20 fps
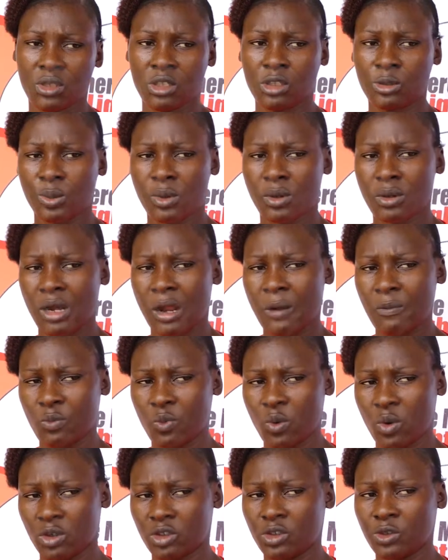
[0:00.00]
This program
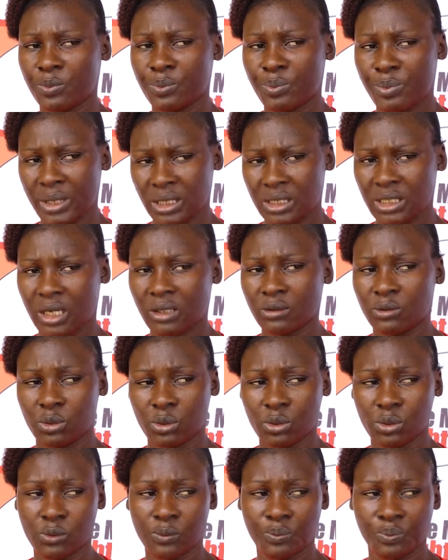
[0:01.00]
was better
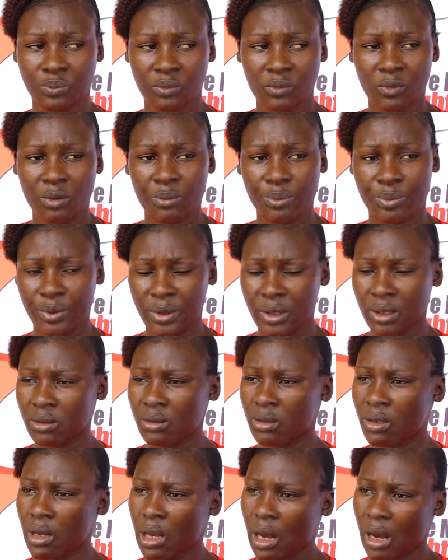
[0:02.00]
to bring
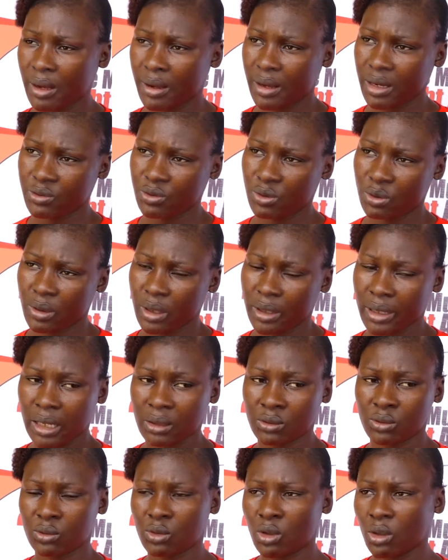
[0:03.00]
our girls together
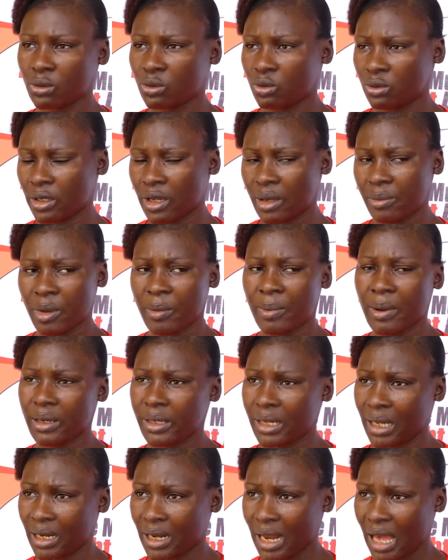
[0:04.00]
to talk to them about
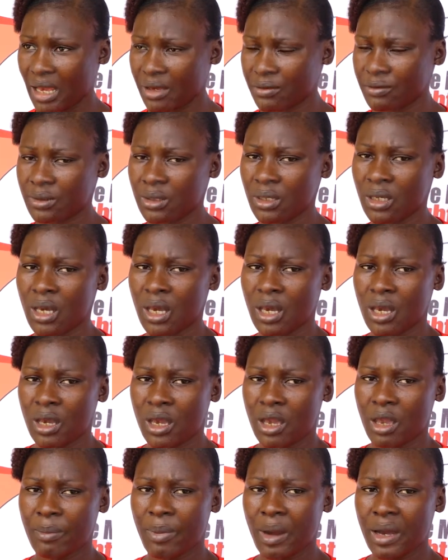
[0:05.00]
their lives,
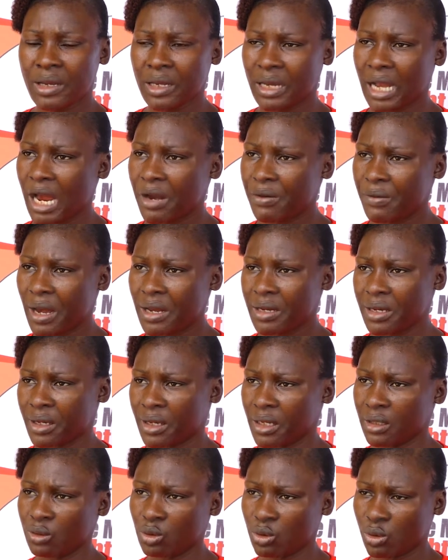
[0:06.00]
about the career they
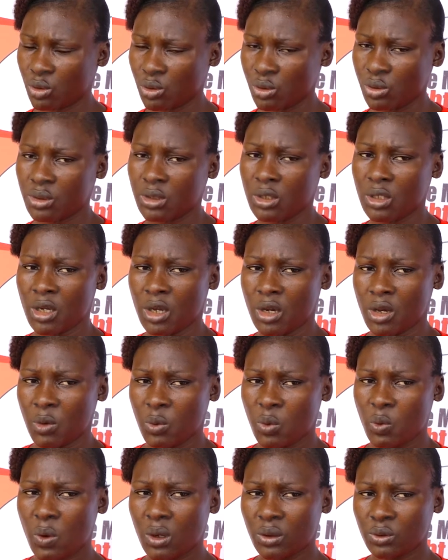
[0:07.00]
can choose.
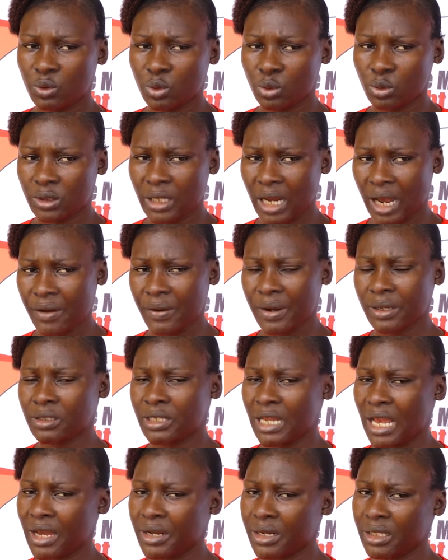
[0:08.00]
We want to direct
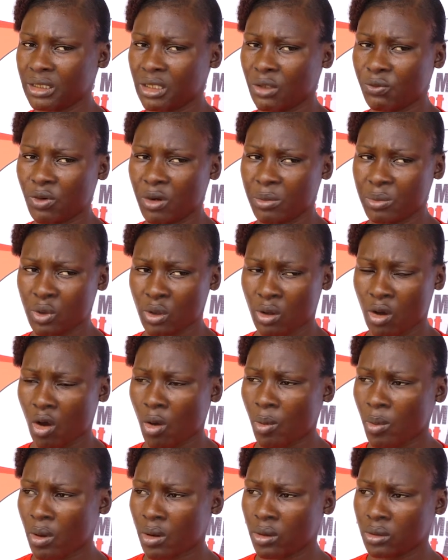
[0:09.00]
their energy from the
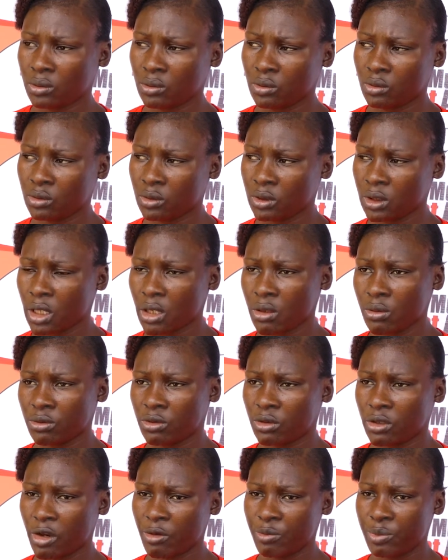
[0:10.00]
common
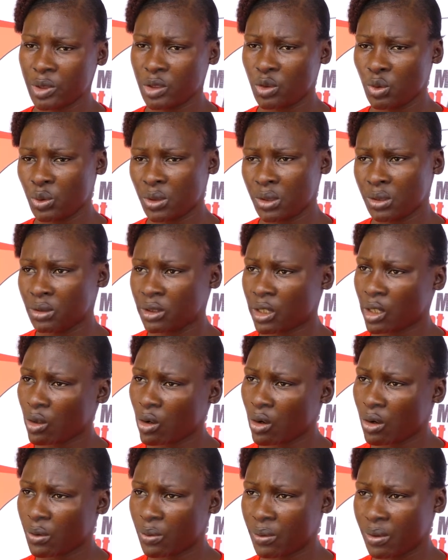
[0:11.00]
skills they'll be doing,
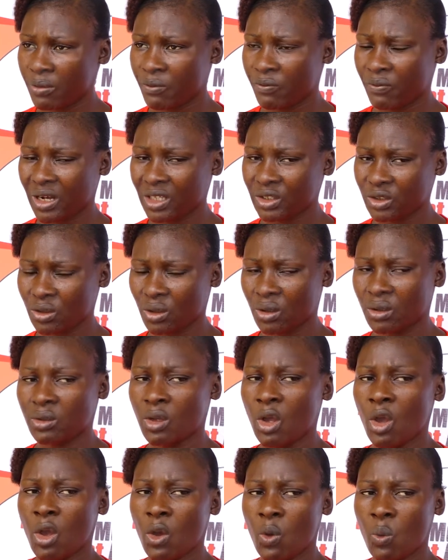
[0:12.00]
tailoring, fashion.
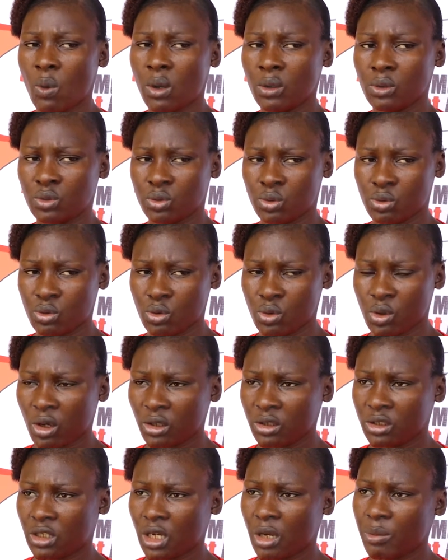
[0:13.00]
We want to
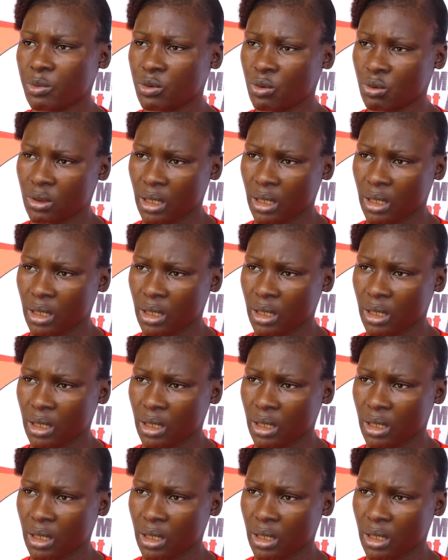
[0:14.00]
launch them into